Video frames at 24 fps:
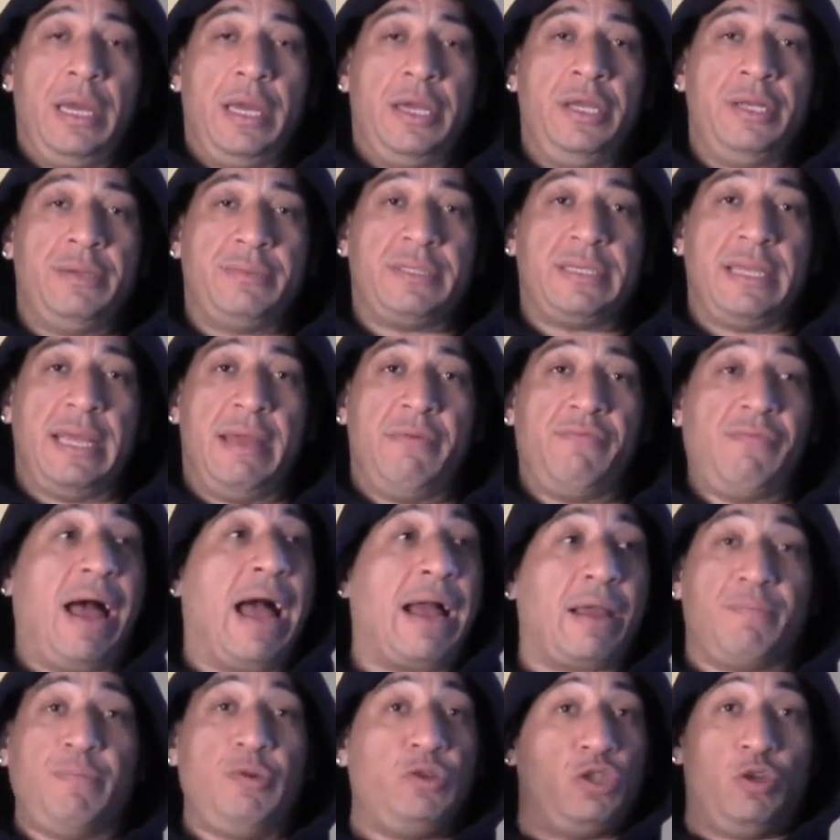You know what I'm saying?
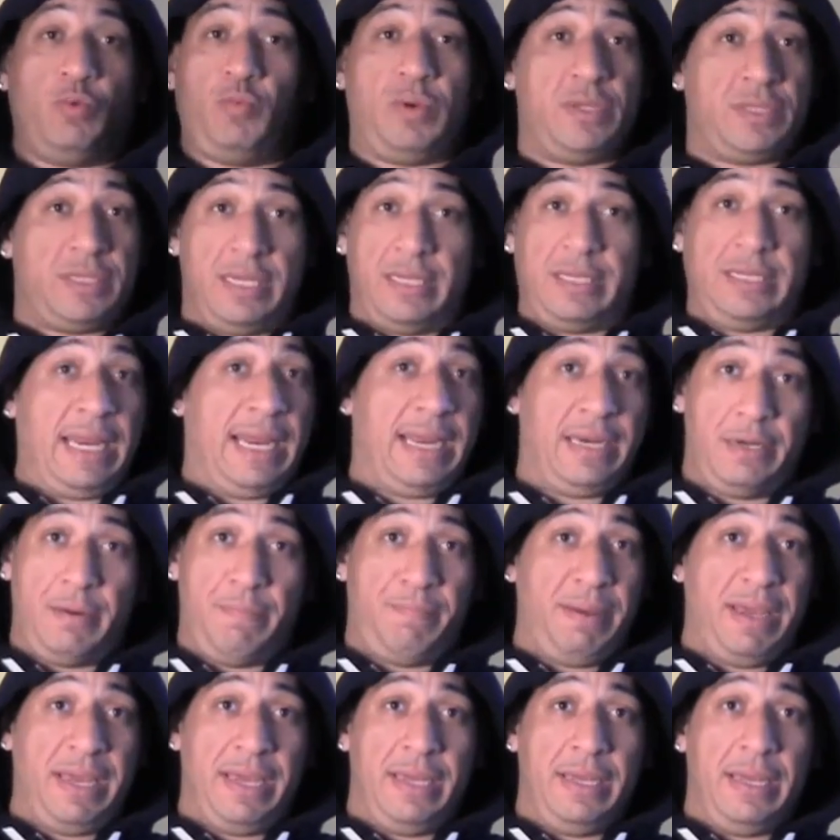Rock music was the thing to
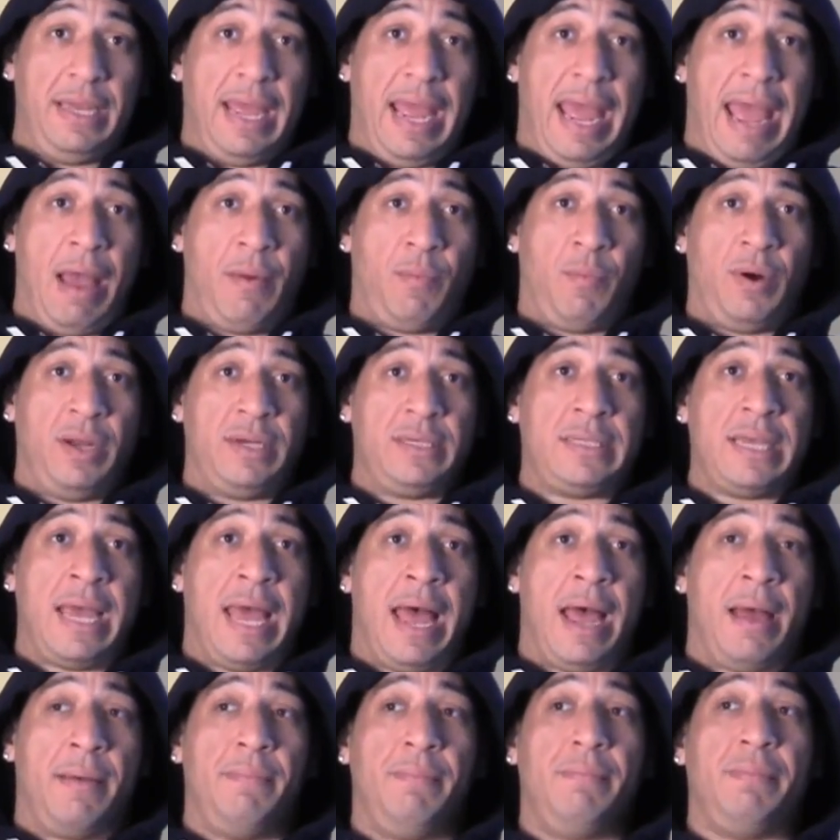beat at one
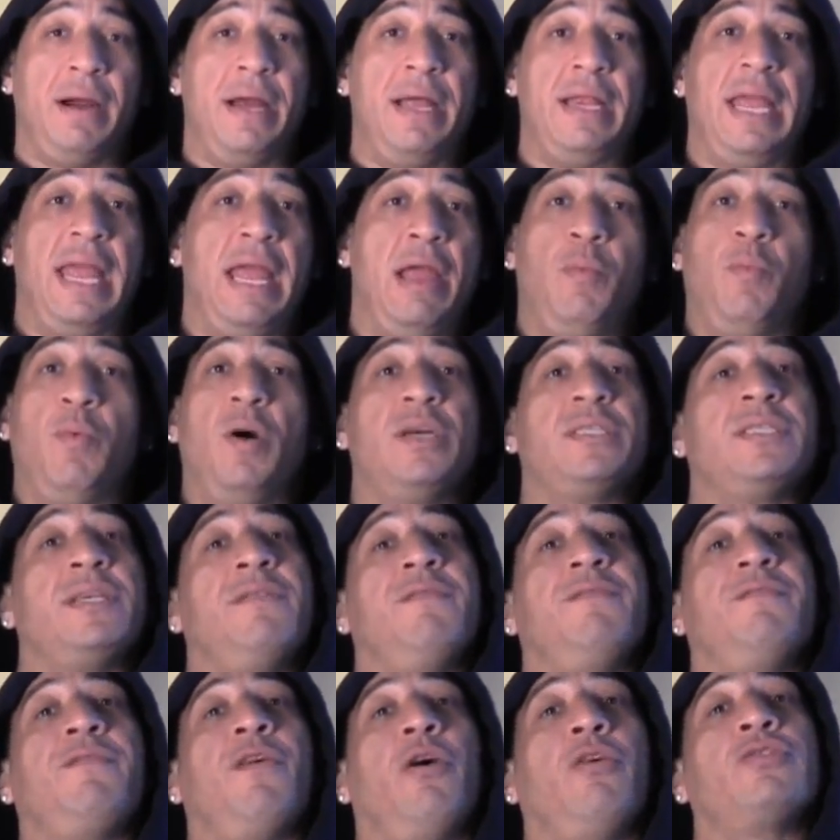time, but it
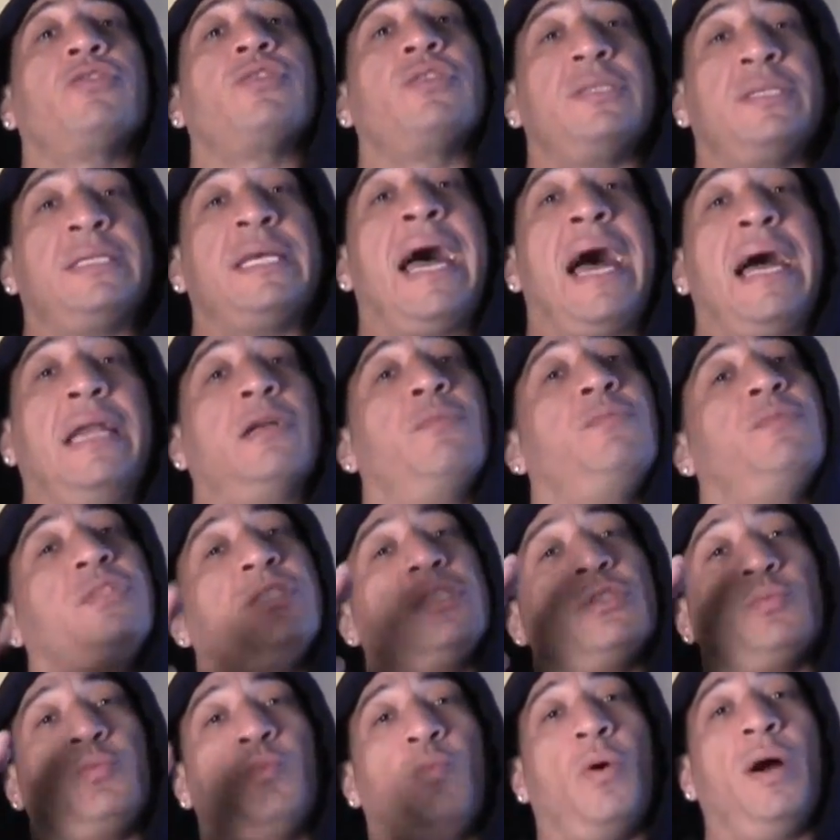wasn't versatile. It was
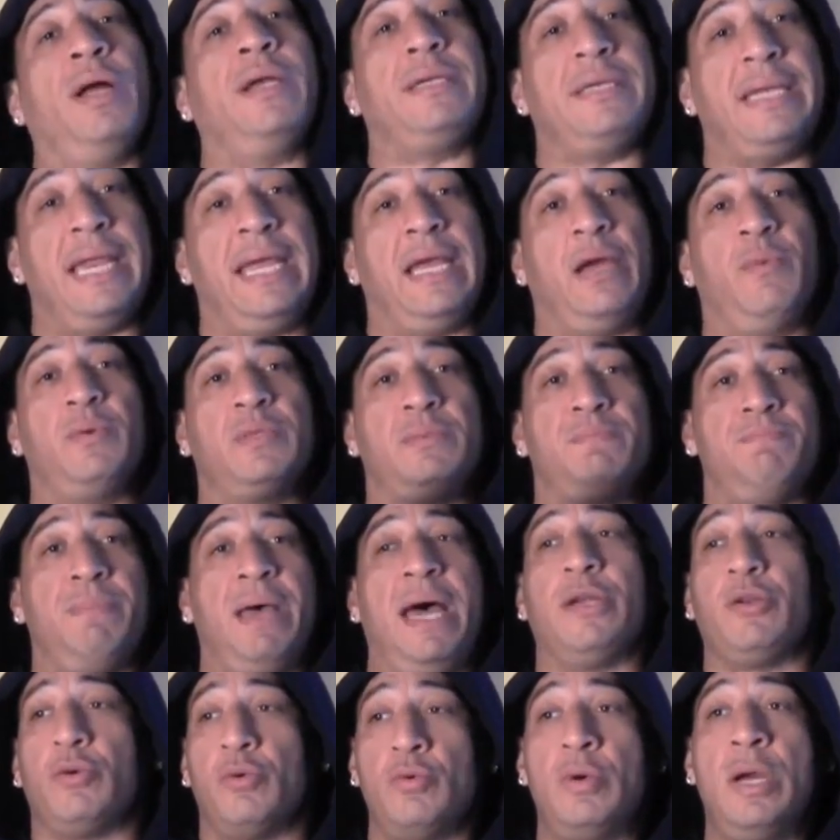just one thing. It was
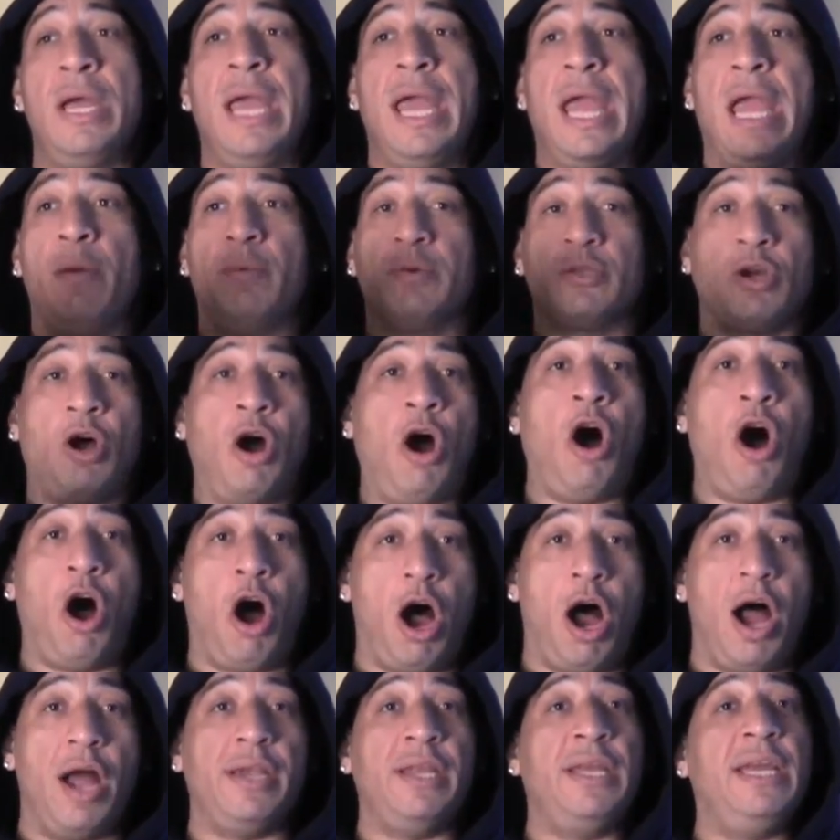metal, it was
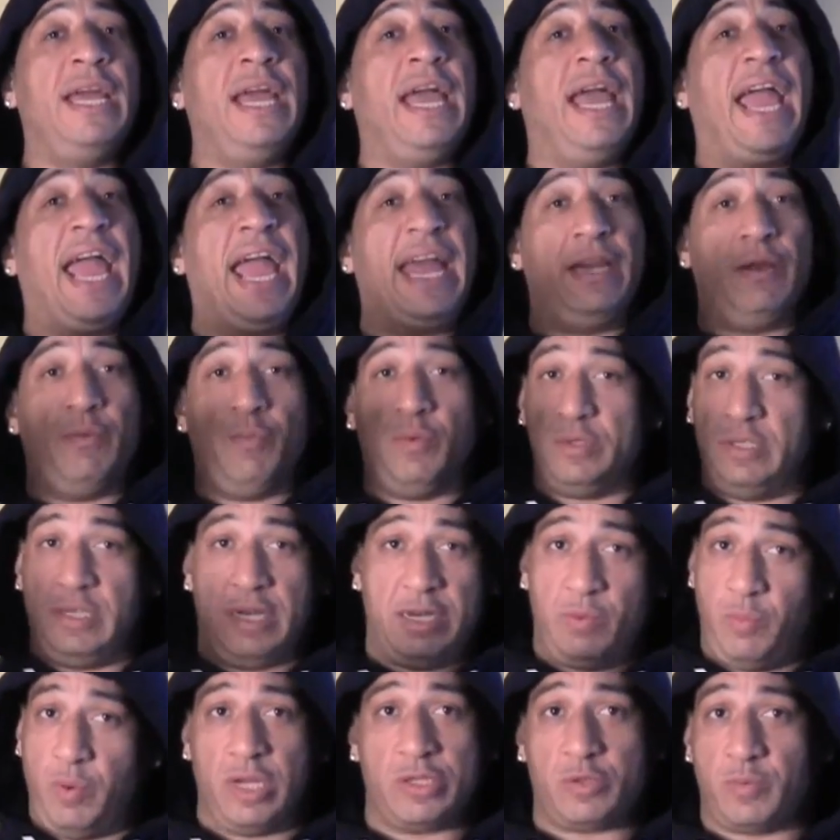hard, and
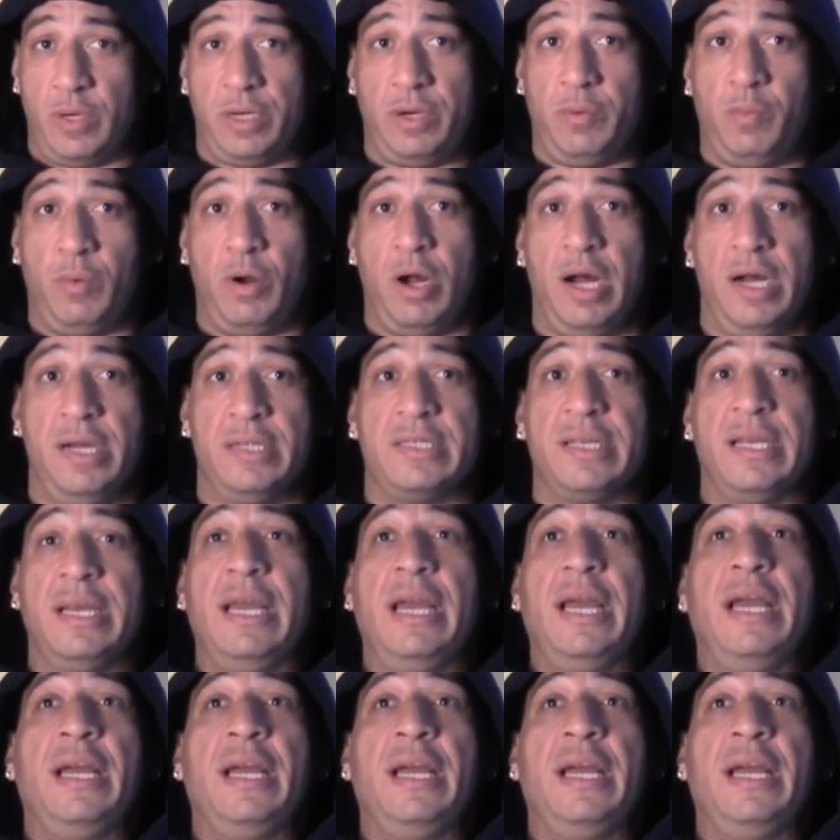it was what it was.